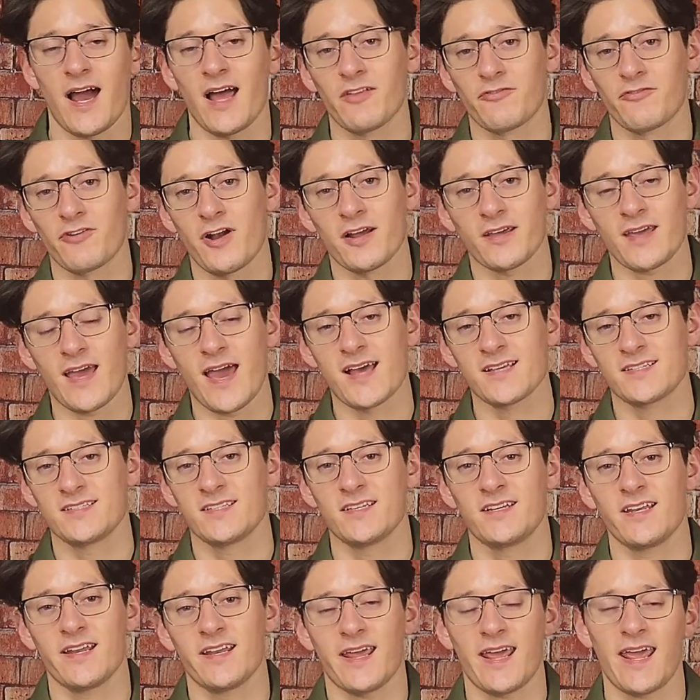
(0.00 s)
hyaluronic
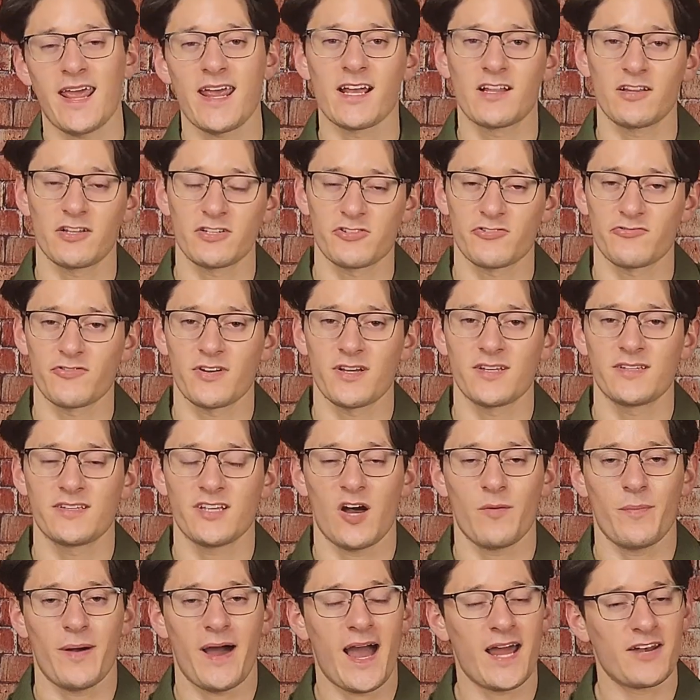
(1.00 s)
acid and glycerin to
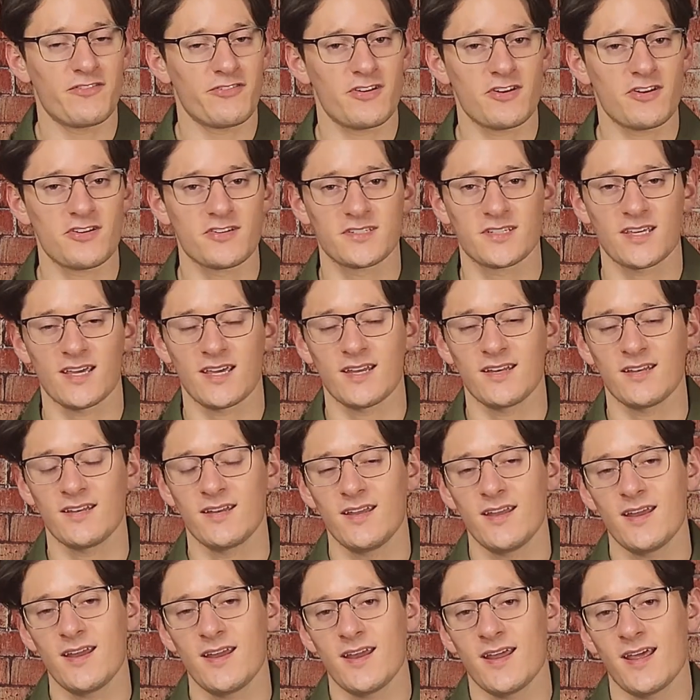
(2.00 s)
help hydrate your skin.
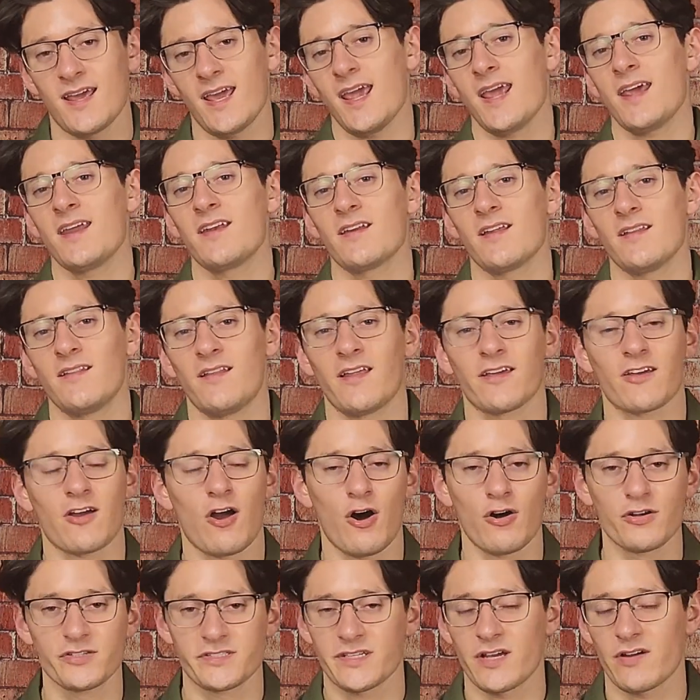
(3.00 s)
And like
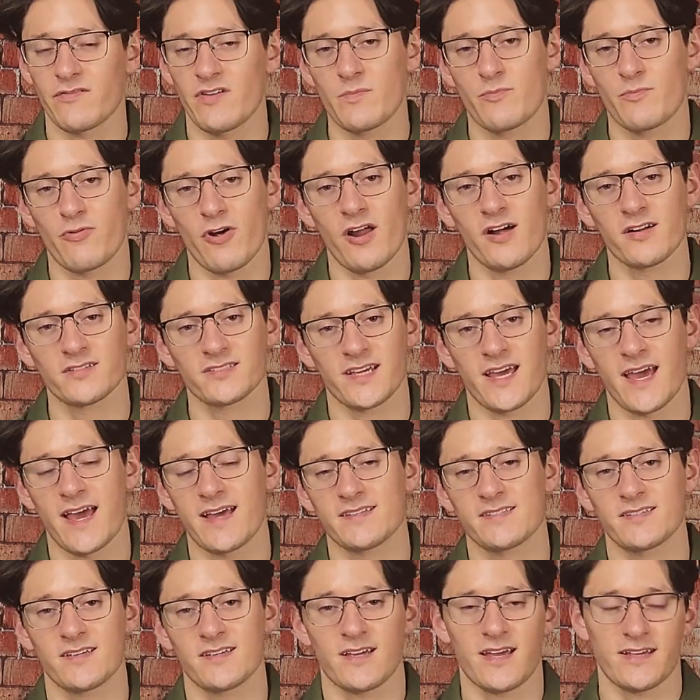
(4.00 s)
all CeraVe products, it
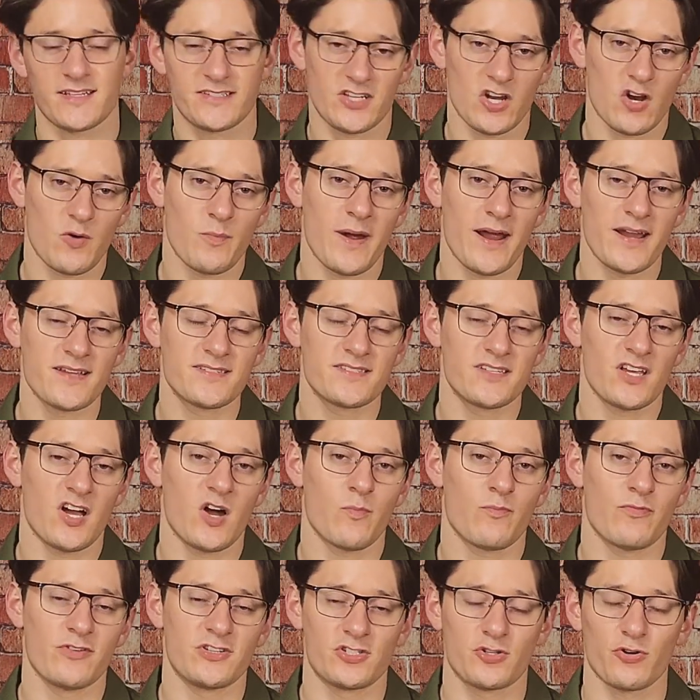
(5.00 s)
has ceramides to
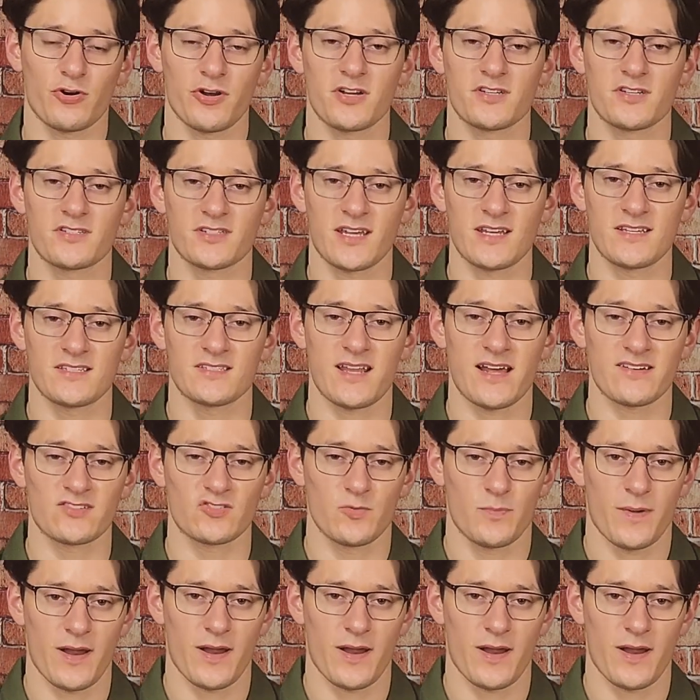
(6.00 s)
help restore your skin's natural